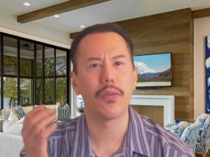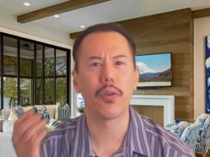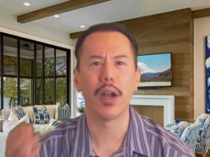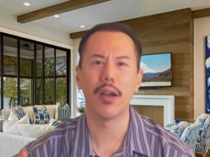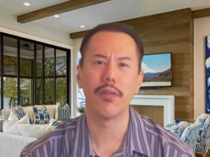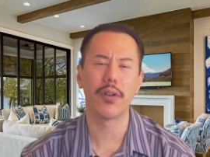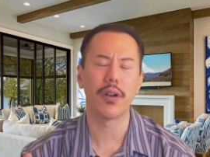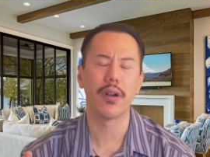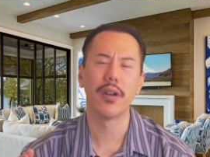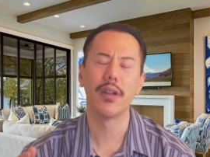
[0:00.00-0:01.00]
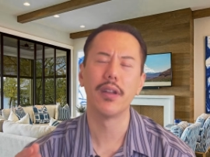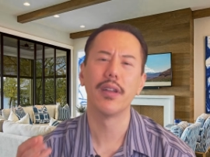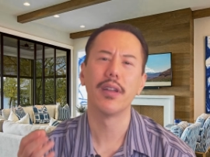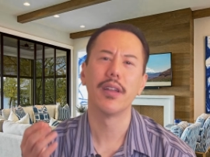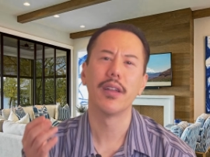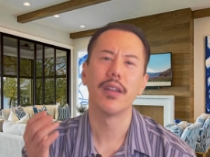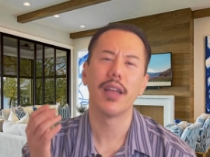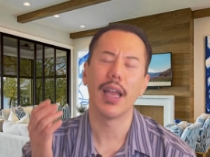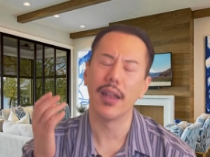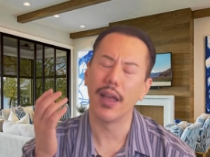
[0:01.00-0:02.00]
forever
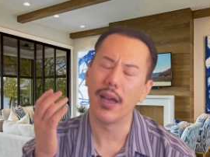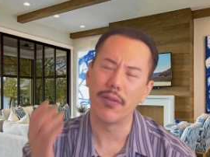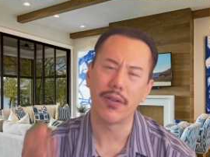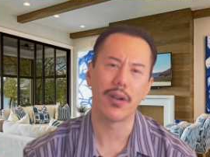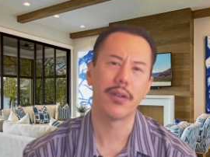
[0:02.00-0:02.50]
and ever.